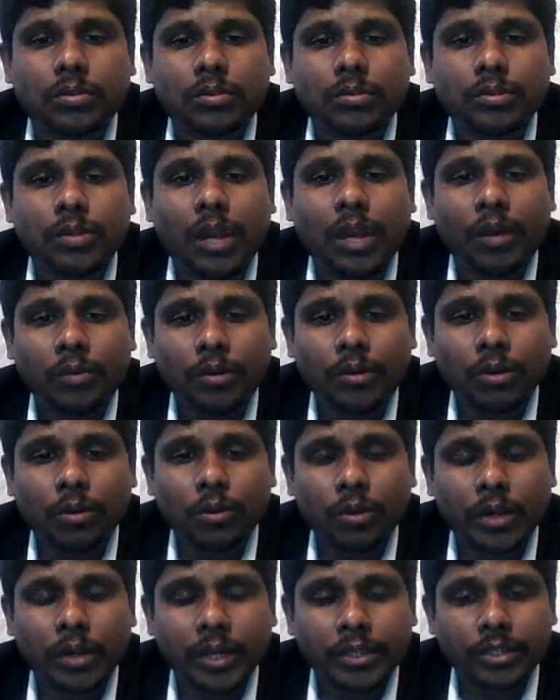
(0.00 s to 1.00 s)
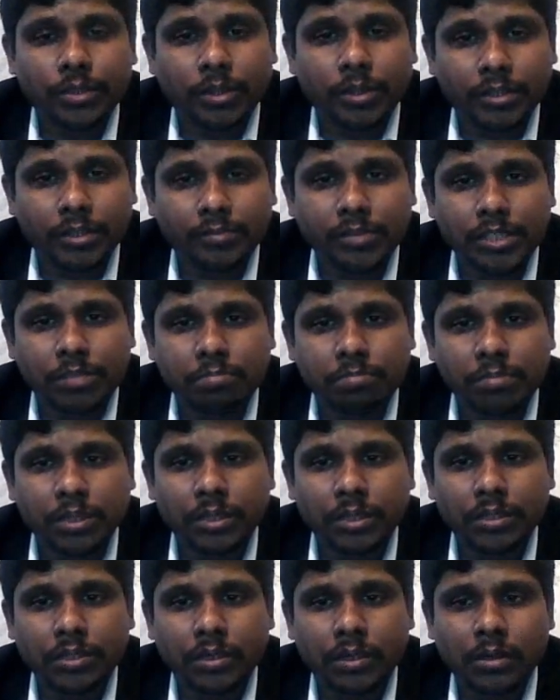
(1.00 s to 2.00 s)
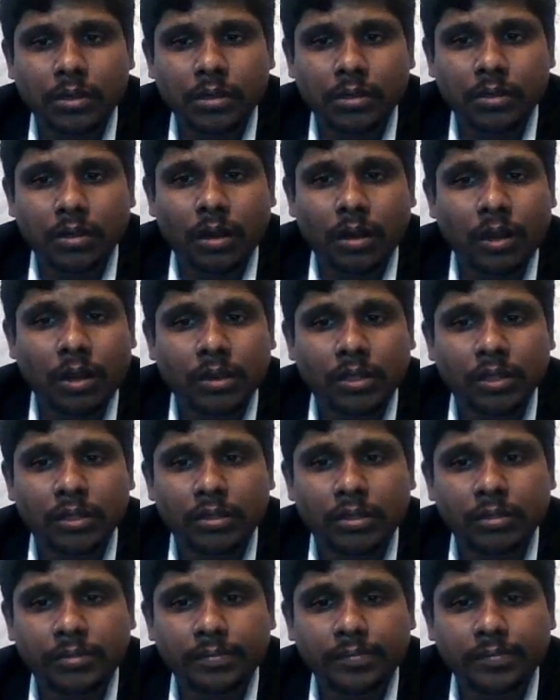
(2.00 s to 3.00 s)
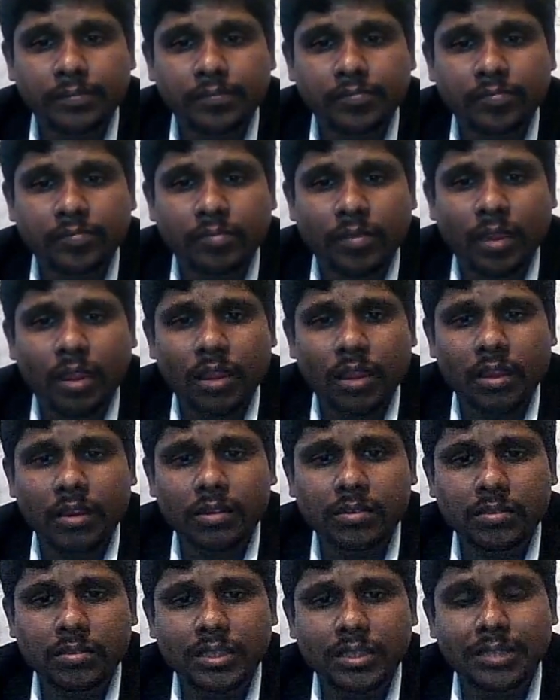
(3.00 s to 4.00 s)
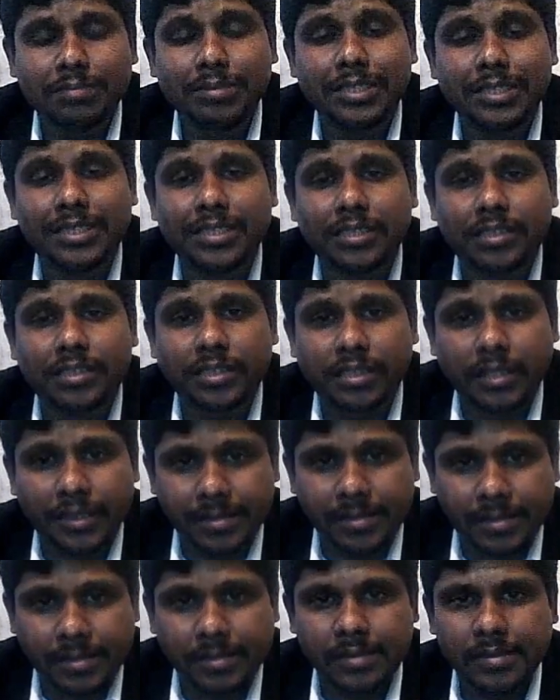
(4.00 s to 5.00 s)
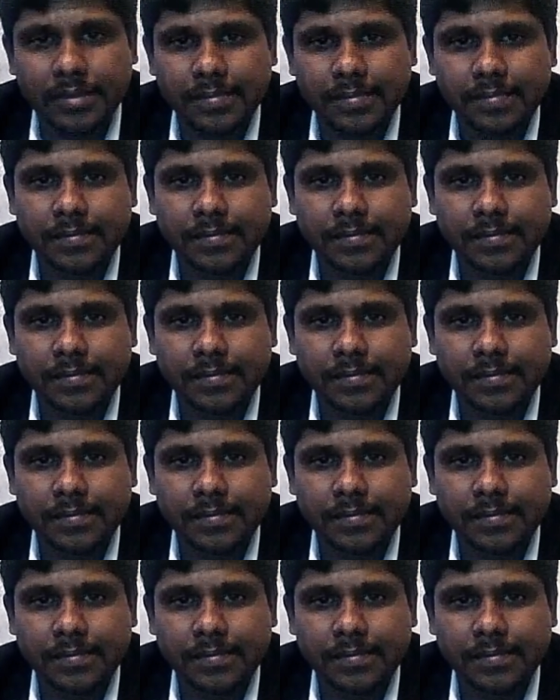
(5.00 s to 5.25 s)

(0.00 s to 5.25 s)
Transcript: you have to look at your investment, not in immediate returns.